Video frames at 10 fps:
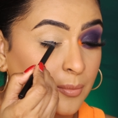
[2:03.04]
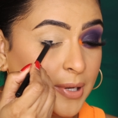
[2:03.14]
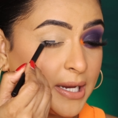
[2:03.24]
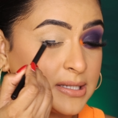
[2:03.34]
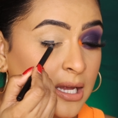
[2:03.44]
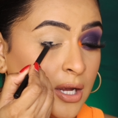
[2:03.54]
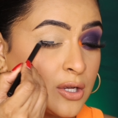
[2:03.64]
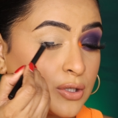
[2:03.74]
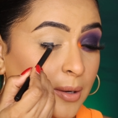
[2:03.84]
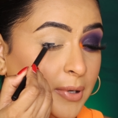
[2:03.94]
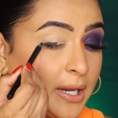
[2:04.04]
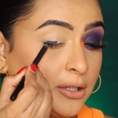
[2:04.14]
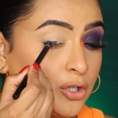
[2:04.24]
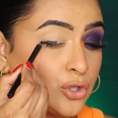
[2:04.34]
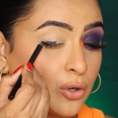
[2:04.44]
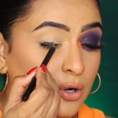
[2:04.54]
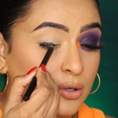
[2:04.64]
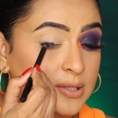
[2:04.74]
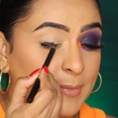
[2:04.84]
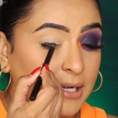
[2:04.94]
base, so I'm taking the Sugar
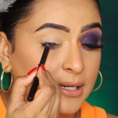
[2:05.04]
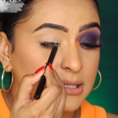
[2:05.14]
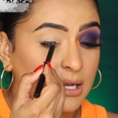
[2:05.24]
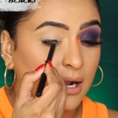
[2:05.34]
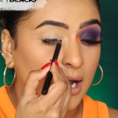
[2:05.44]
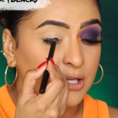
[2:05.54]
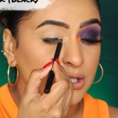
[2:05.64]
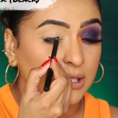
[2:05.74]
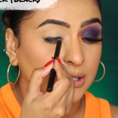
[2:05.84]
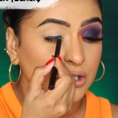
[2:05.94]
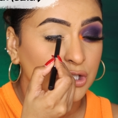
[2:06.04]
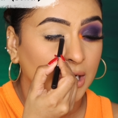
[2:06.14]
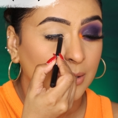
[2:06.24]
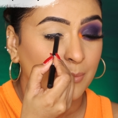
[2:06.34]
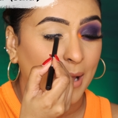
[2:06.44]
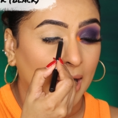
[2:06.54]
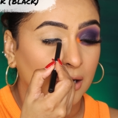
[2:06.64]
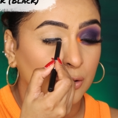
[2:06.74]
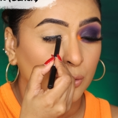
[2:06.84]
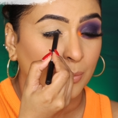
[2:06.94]
Cosmetics ka kajal in the shade
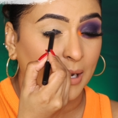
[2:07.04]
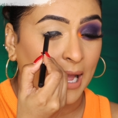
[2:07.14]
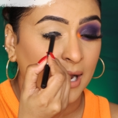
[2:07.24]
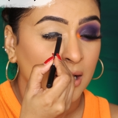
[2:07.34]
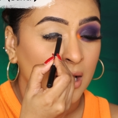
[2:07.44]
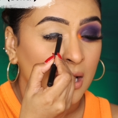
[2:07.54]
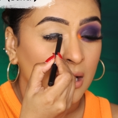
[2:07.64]
Back to Black.